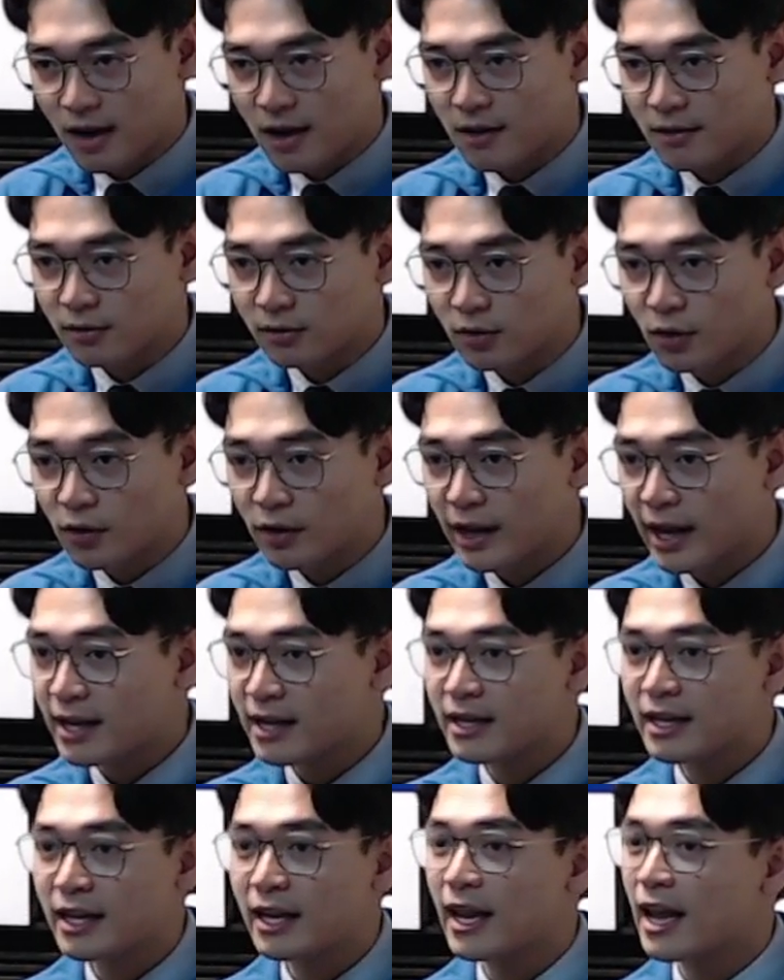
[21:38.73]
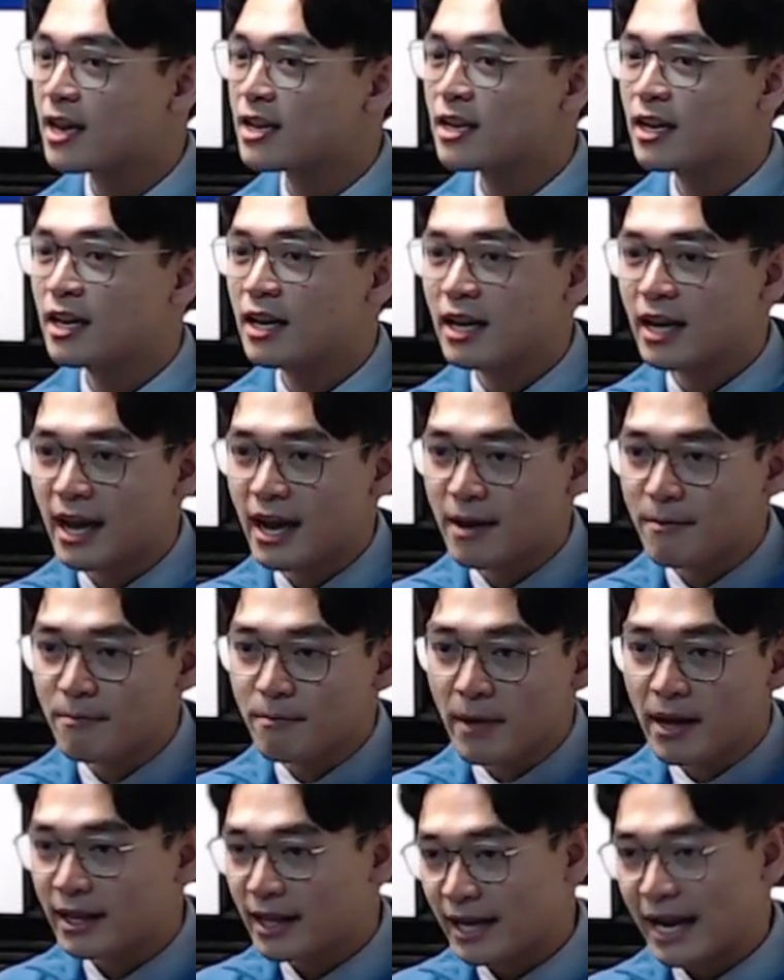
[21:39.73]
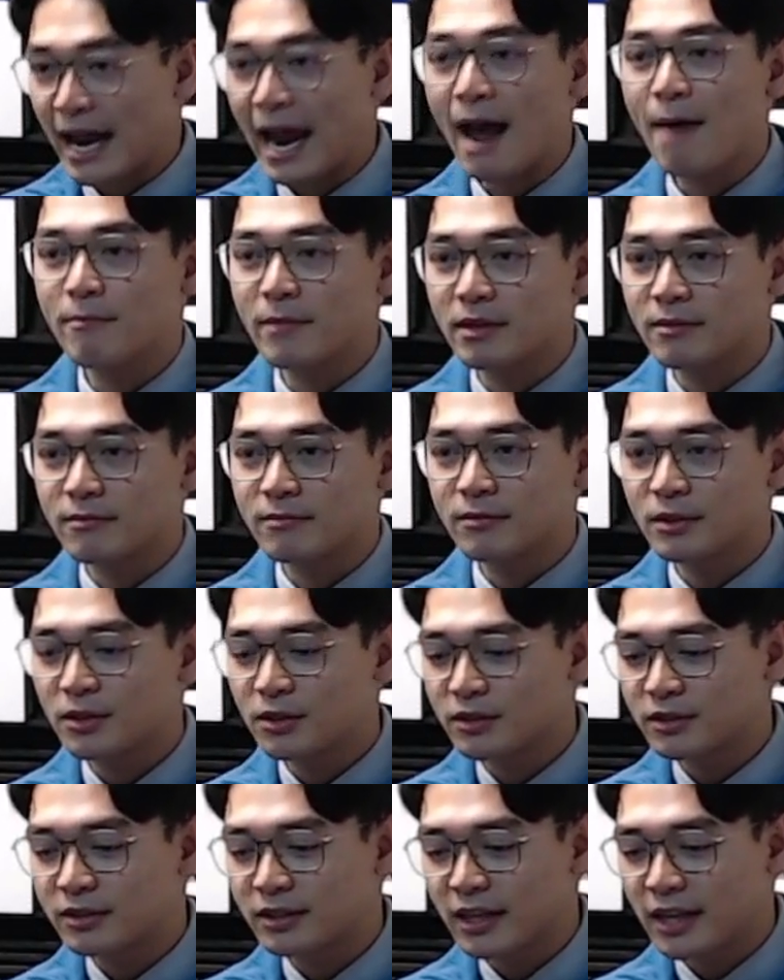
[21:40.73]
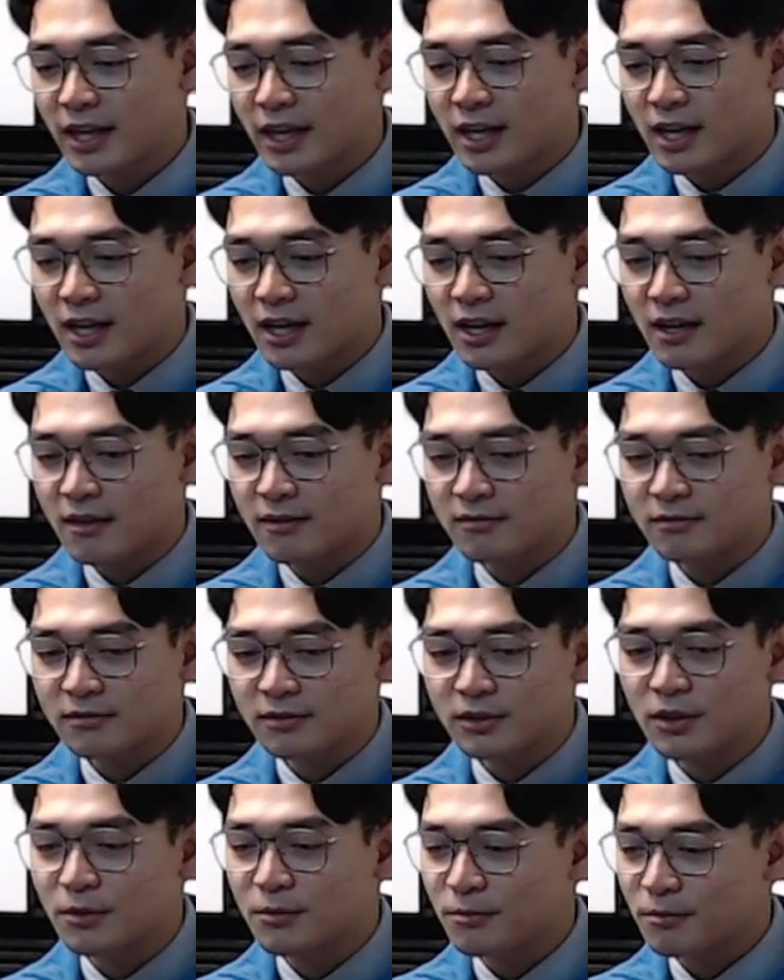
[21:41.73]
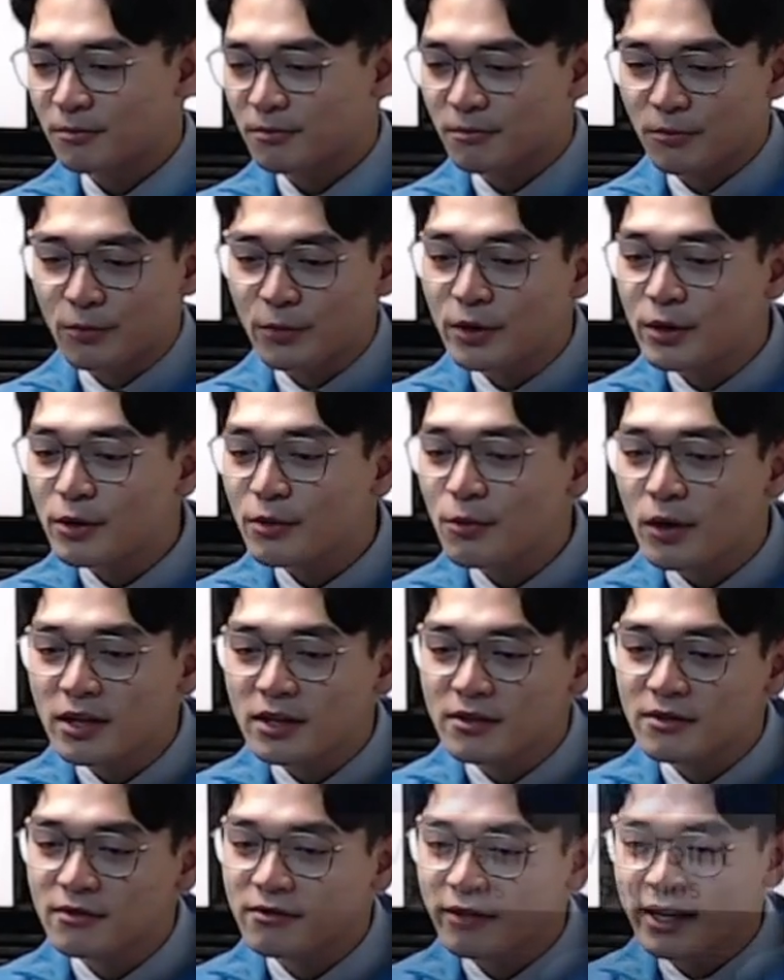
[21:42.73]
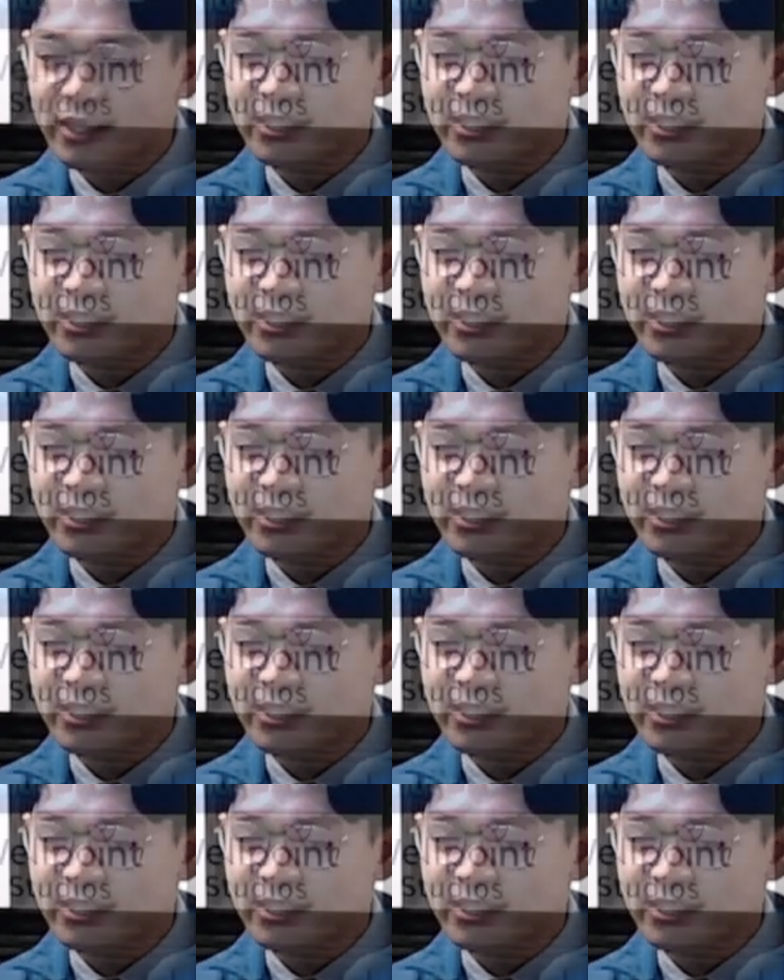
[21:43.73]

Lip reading: look at it again and make that happen, because we don't want to raise